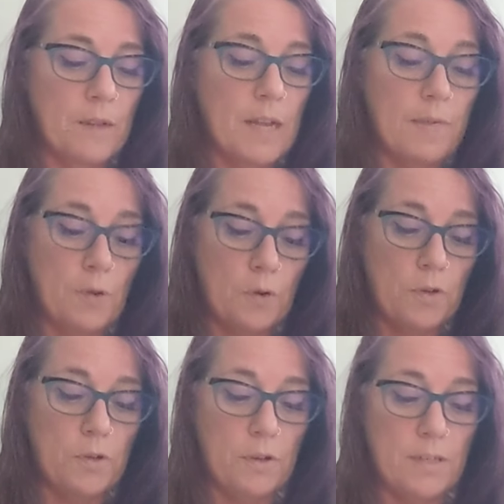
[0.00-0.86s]
If you're
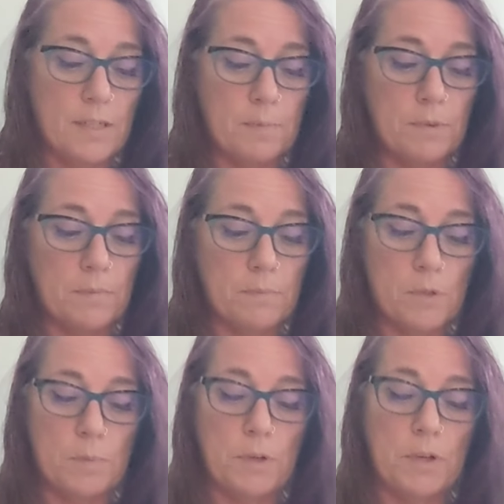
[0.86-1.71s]
new to this
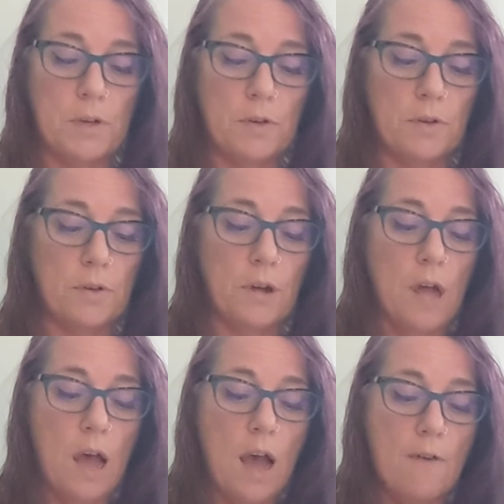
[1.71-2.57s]
most peculiar
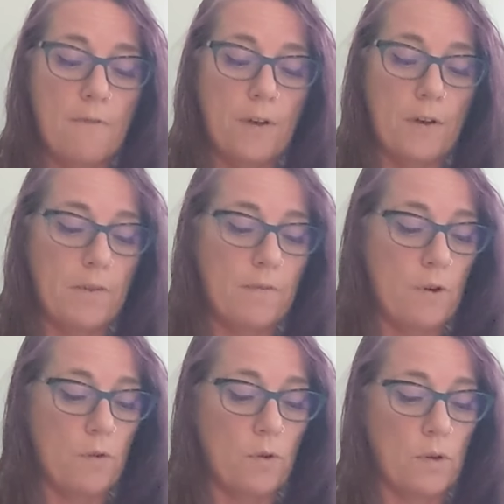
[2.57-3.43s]
of fairy
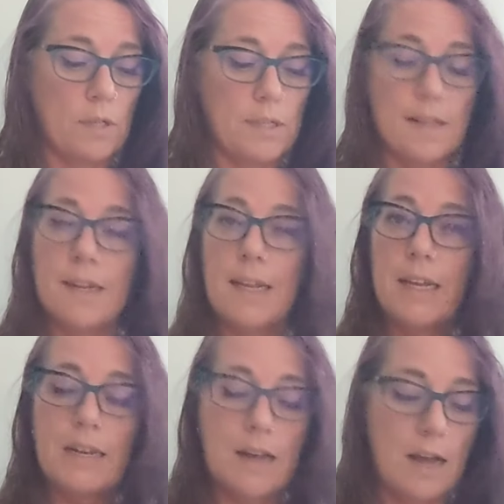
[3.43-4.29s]
folklorists, then
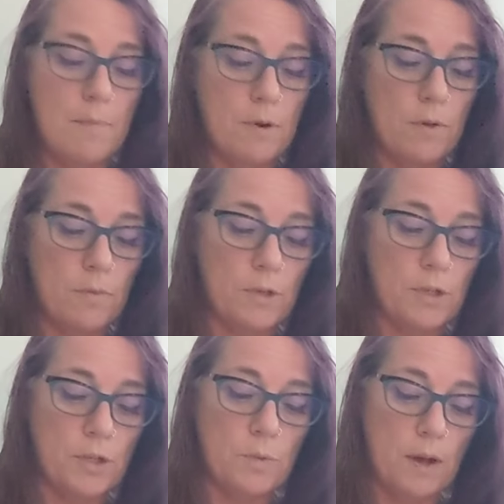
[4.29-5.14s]
he and I both
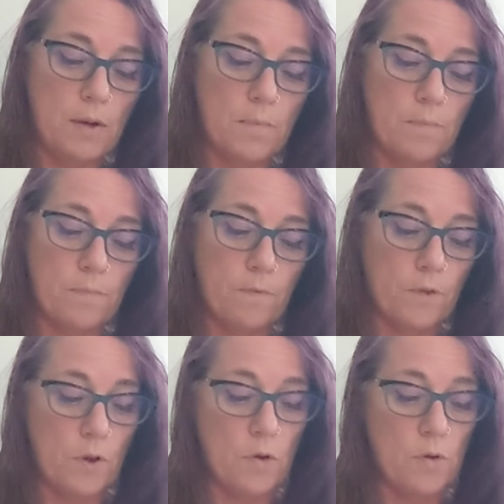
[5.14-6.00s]
wish you welcome. For
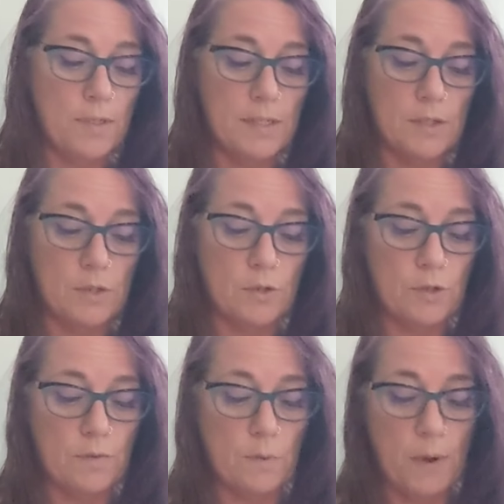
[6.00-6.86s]
those in search
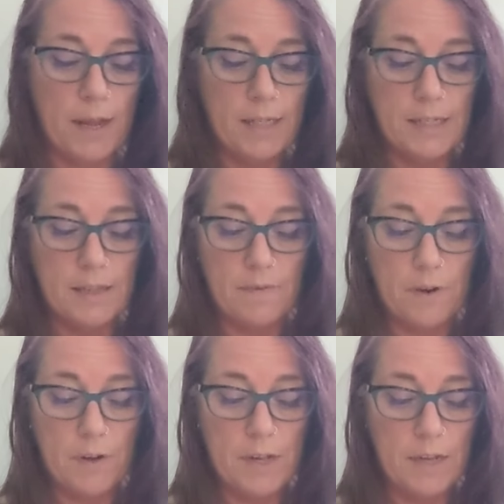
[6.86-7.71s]
of the way into the
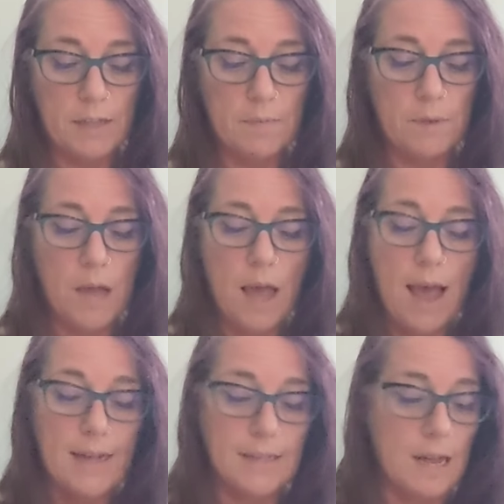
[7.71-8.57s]
fairy kingdom,
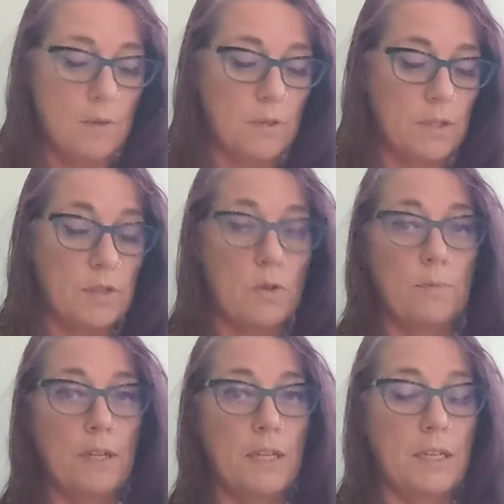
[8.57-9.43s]
as I was so
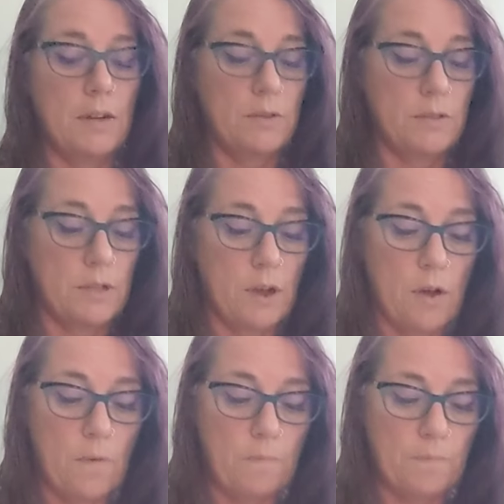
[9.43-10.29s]
many years
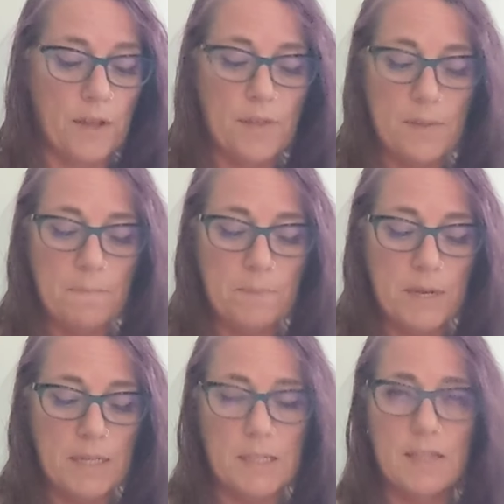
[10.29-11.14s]
ago, nothing
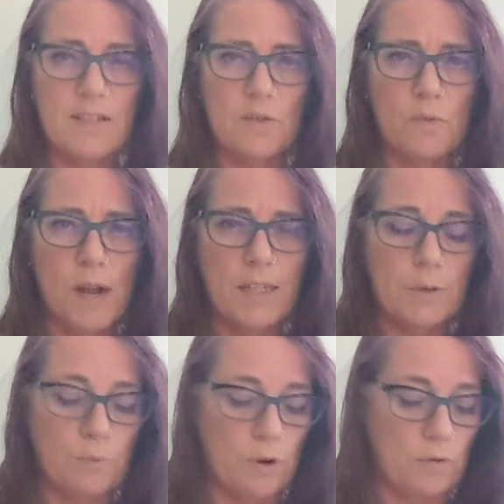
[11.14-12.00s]
beats the direct
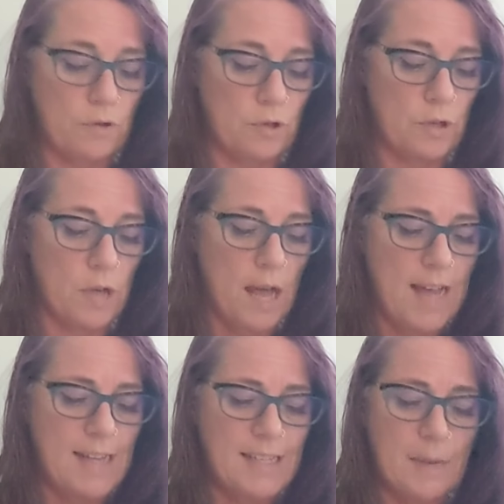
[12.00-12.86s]
approach.
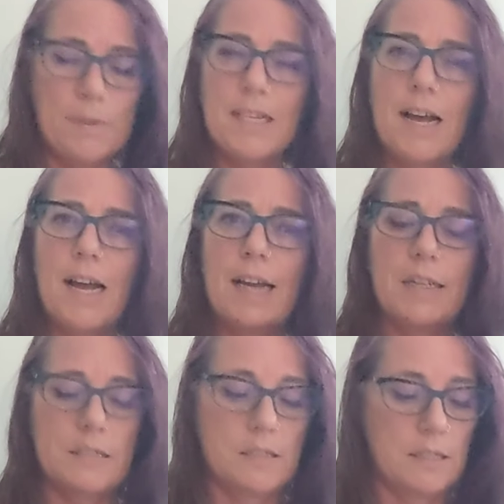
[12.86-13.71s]
Step aside
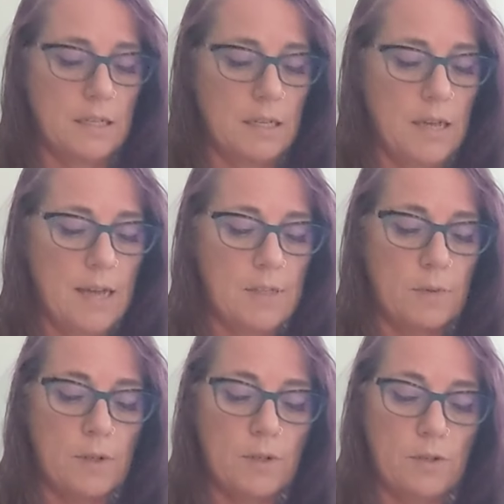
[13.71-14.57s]
as
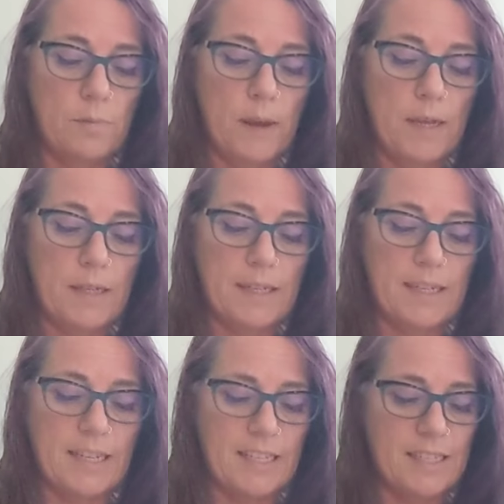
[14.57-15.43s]
Reginald Bakeley
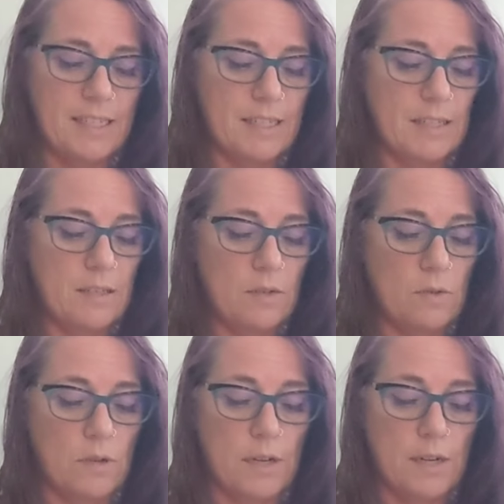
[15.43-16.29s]
kicks down the
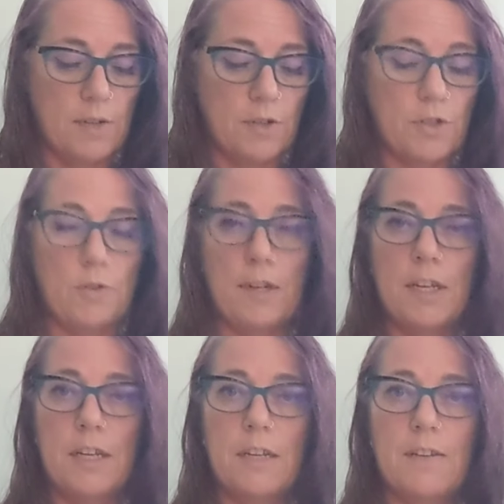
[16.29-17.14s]
door and ushers you
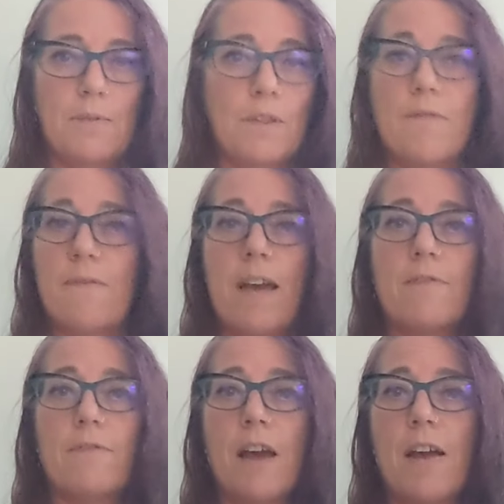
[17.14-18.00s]
in with a
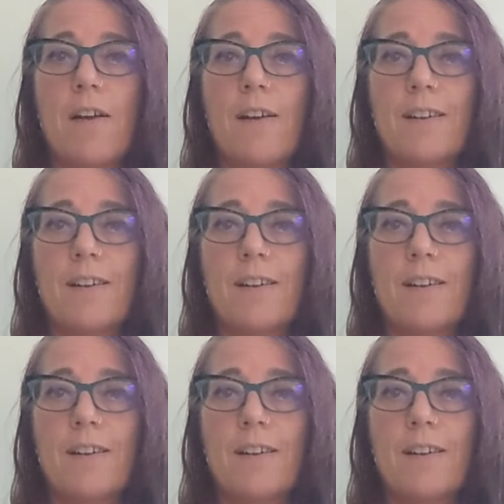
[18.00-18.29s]
fanfare.